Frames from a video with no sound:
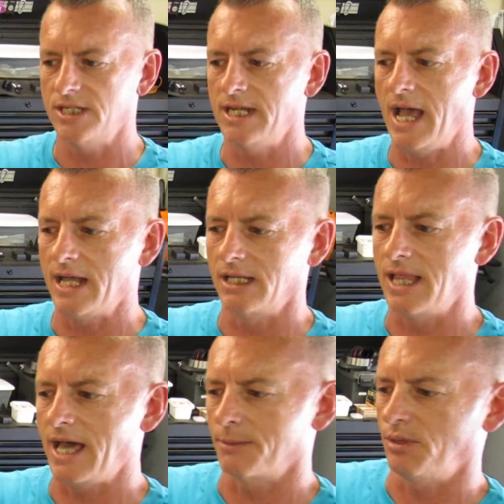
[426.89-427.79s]
not a
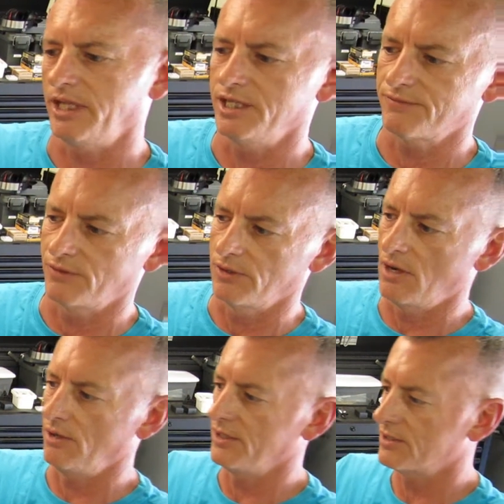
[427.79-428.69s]
lot of place for
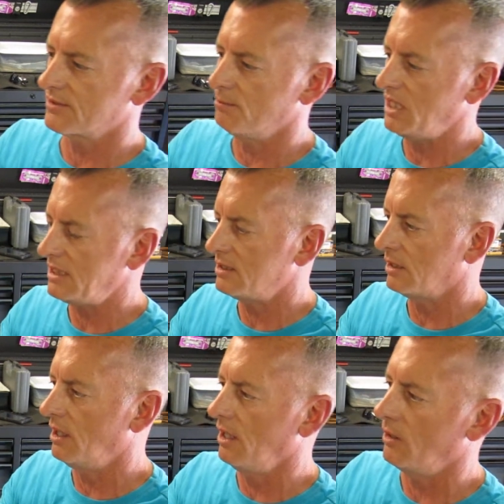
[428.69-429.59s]
all this meat to
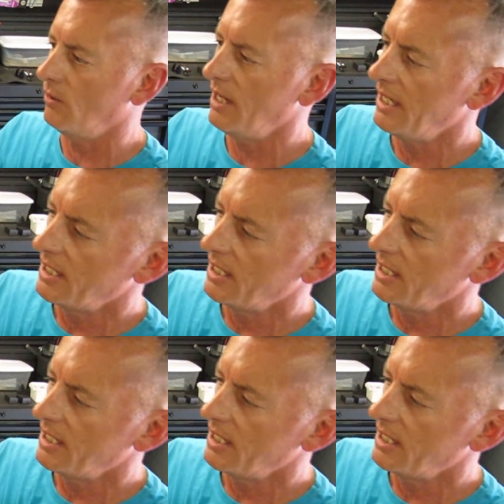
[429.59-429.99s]
go,